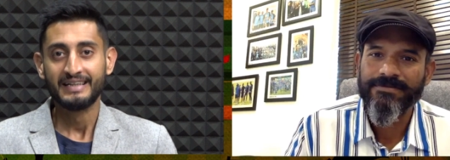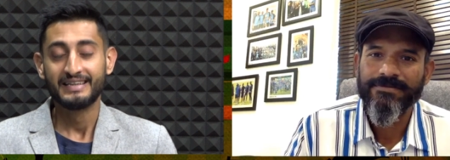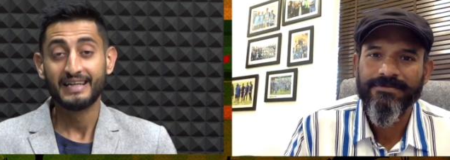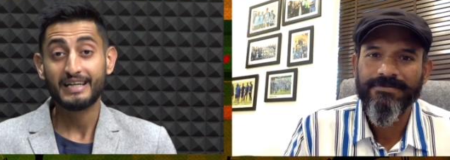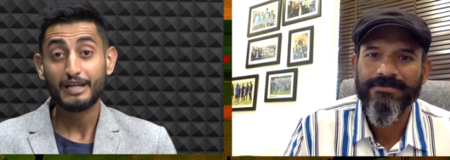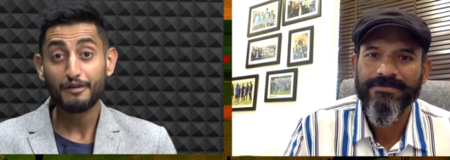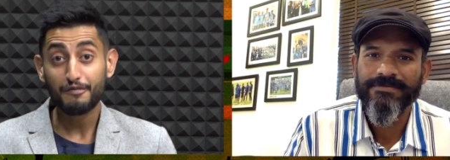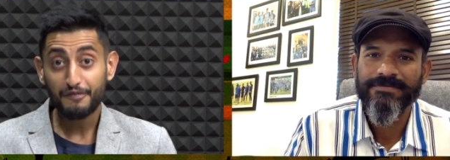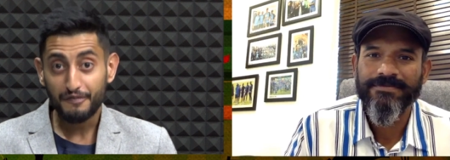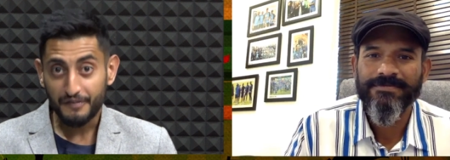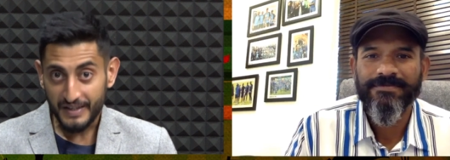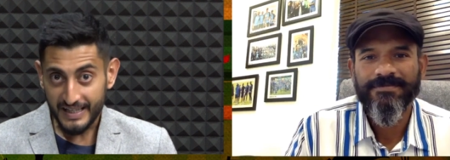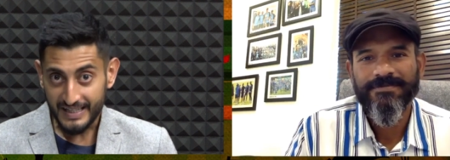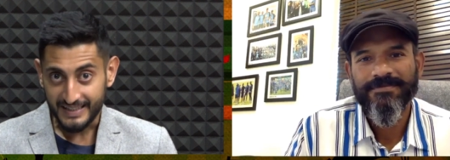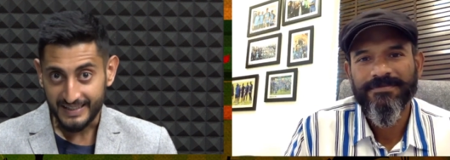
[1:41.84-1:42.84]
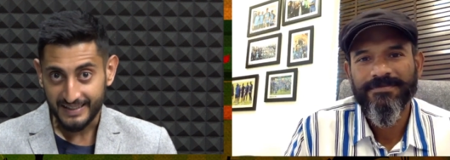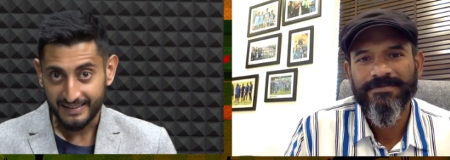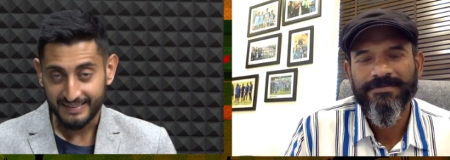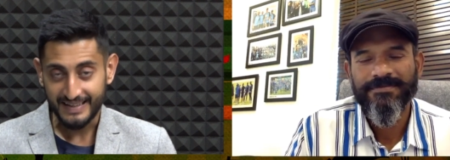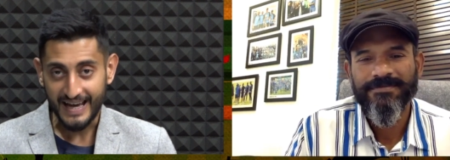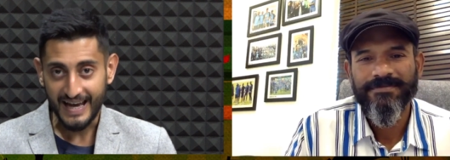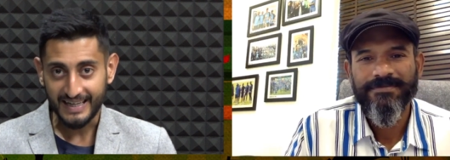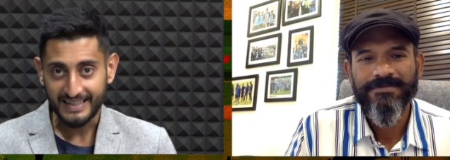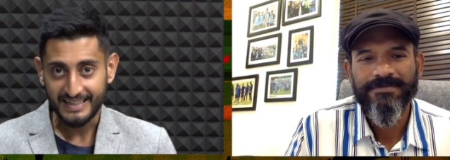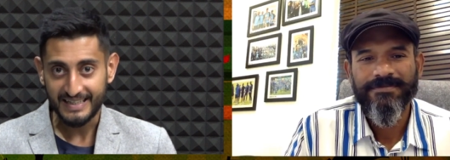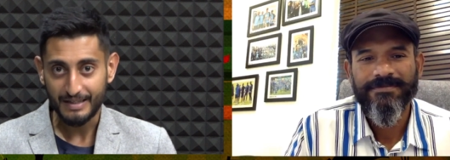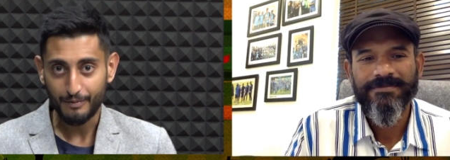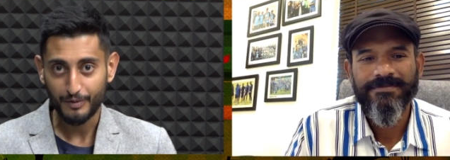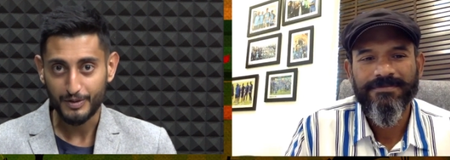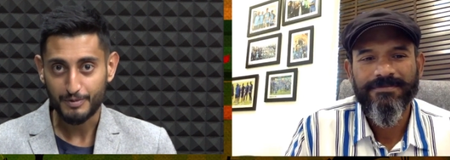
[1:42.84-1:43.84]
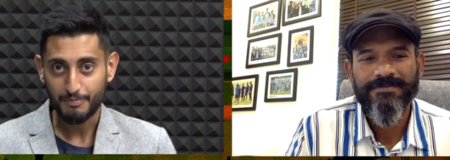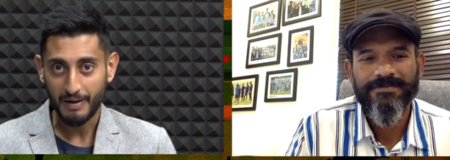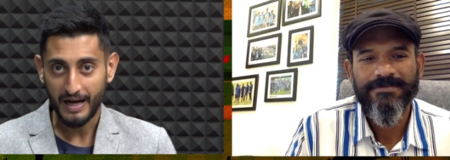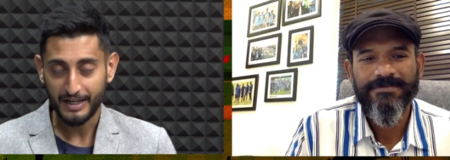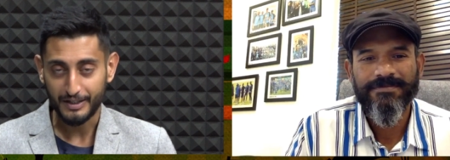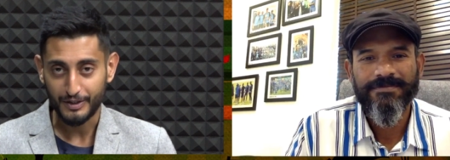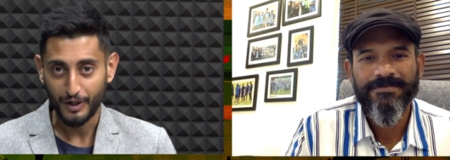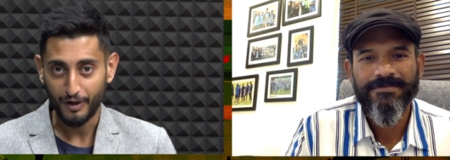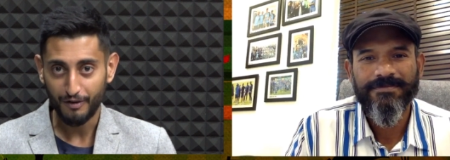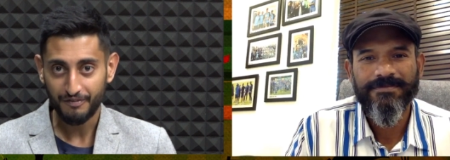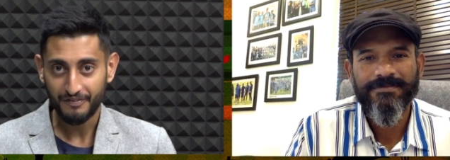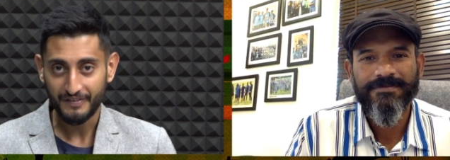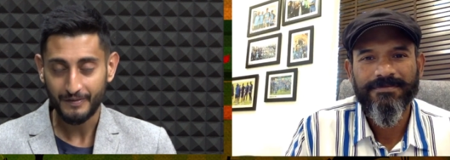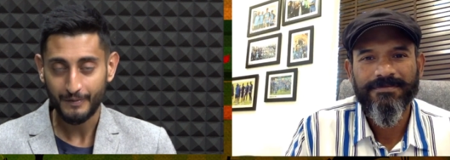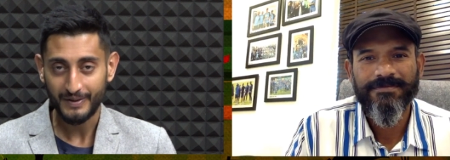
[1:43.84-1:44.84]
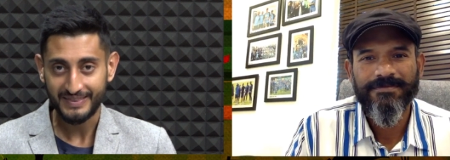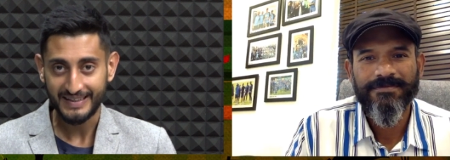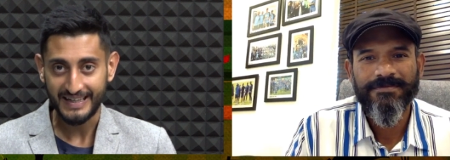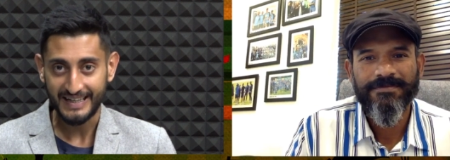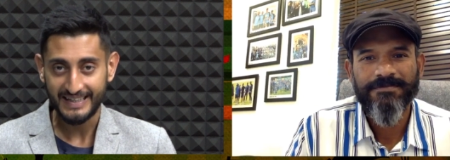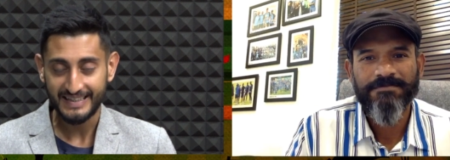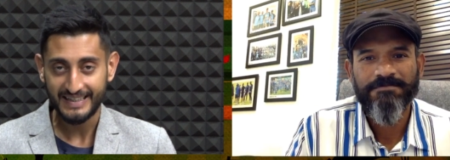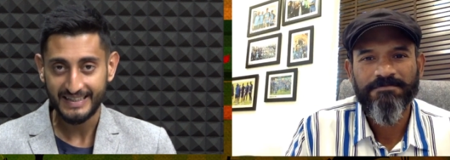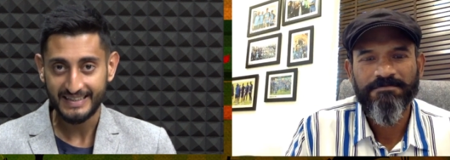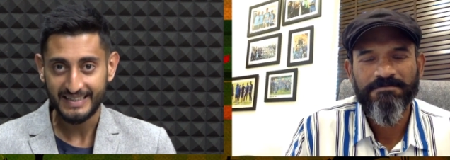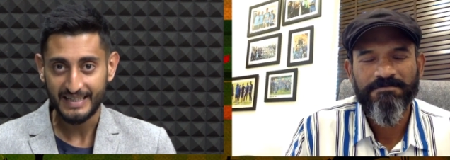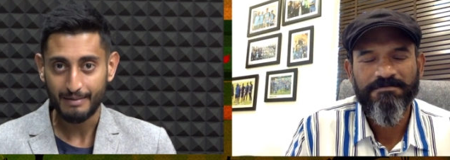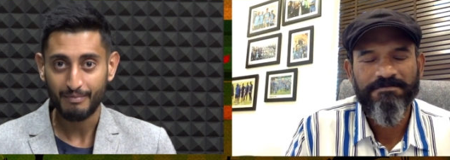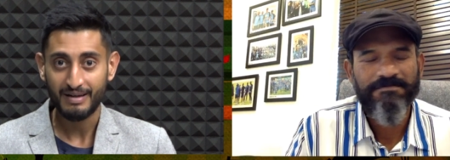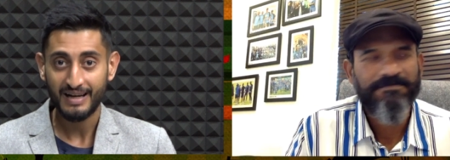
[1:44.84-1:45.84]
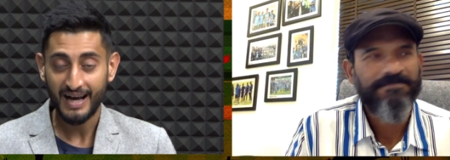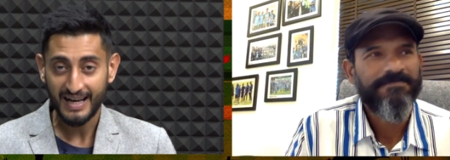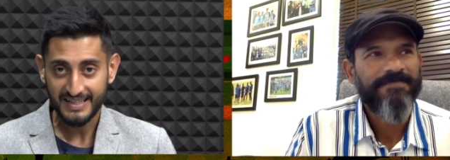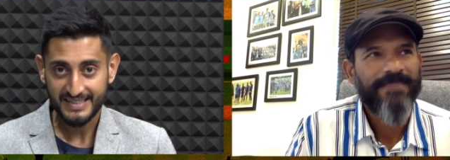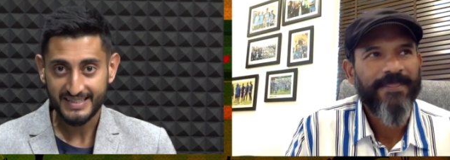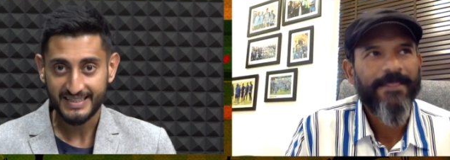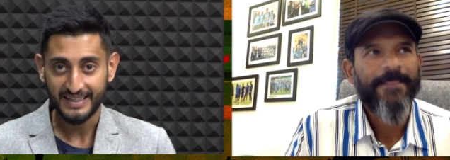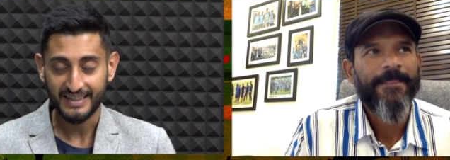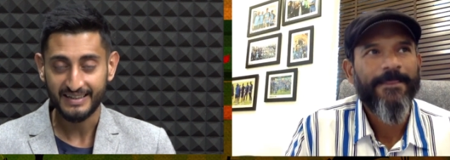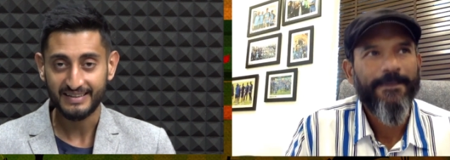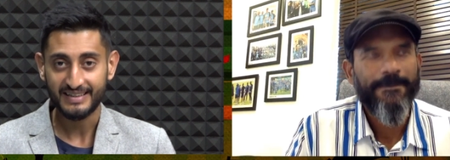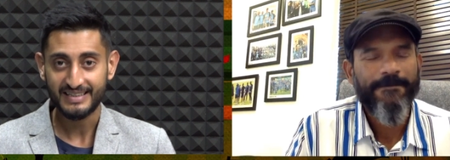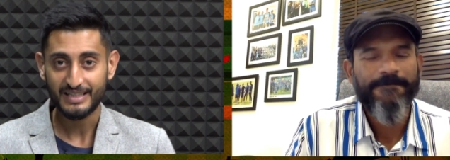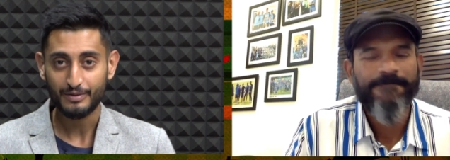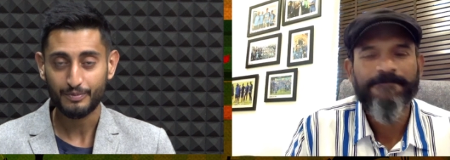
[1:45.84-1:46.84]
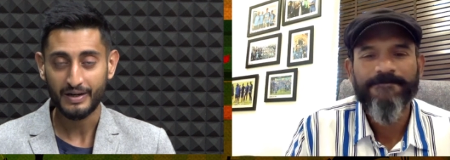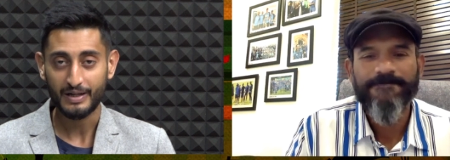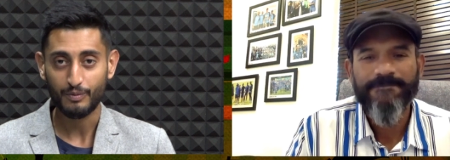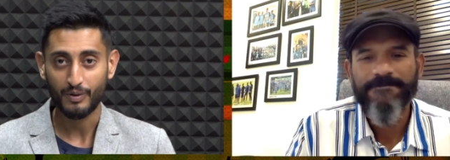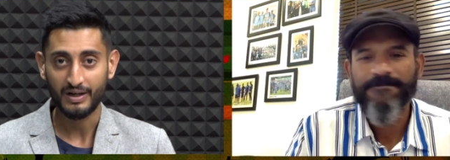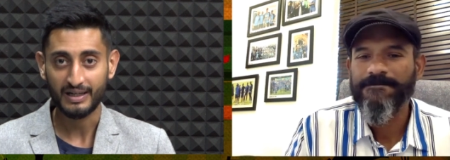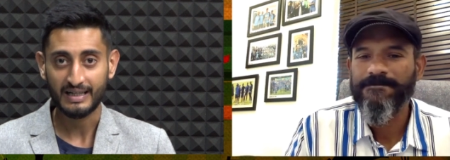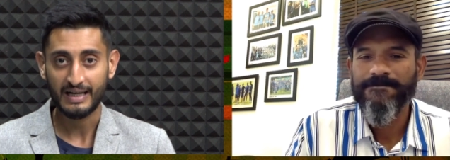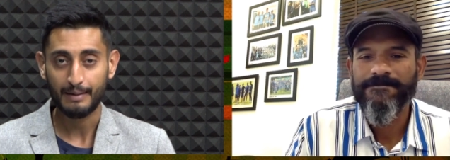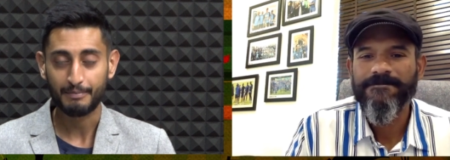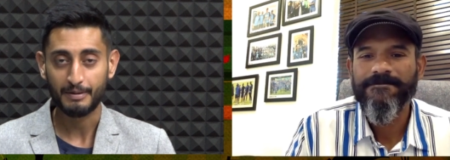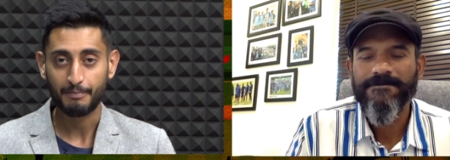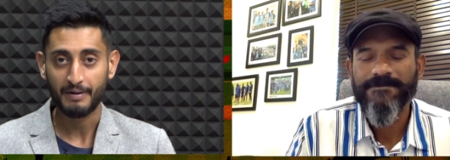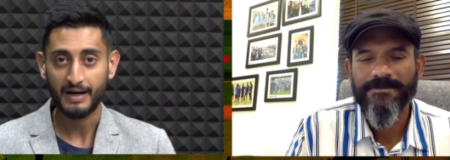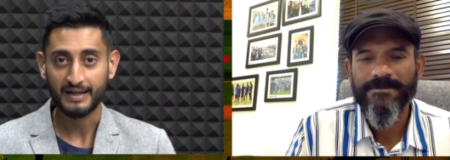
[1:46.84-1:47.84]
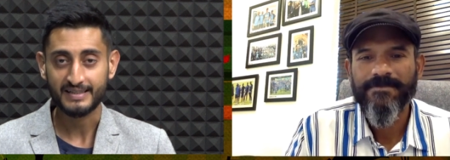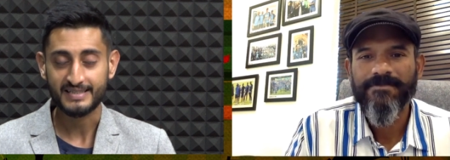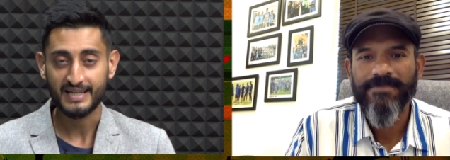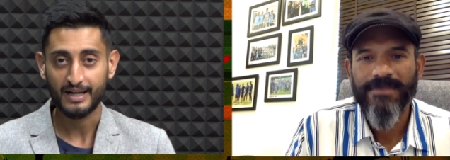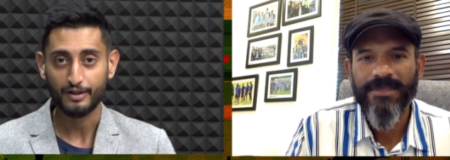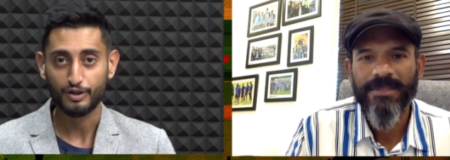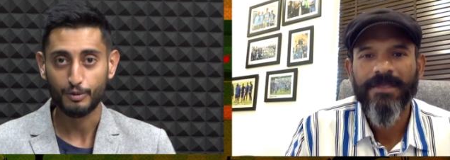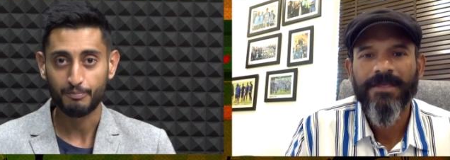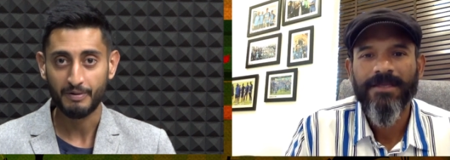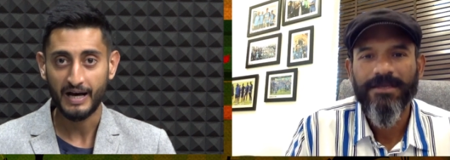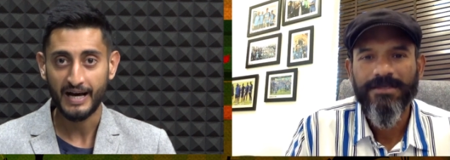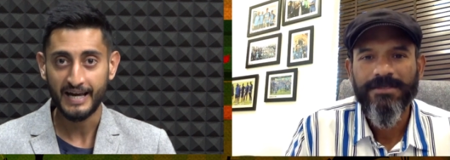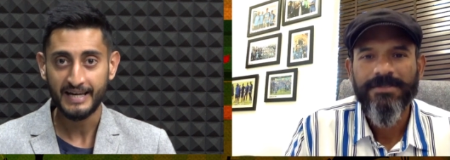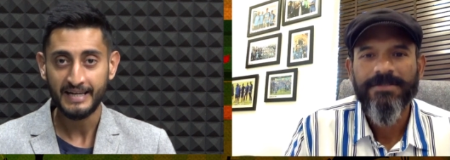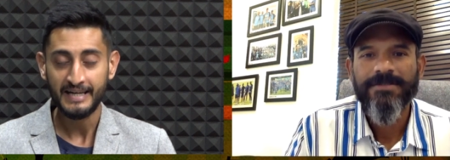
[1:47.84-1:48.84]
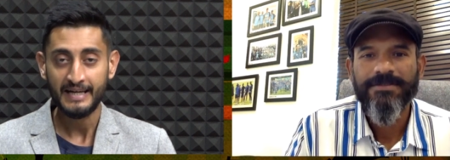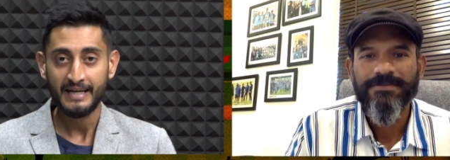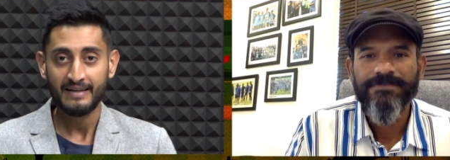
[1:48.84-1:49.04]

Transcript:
Speaker 1: the defeat that he was part of with the Indian team last year in the T20 World Cup to Pakistan in Dubai.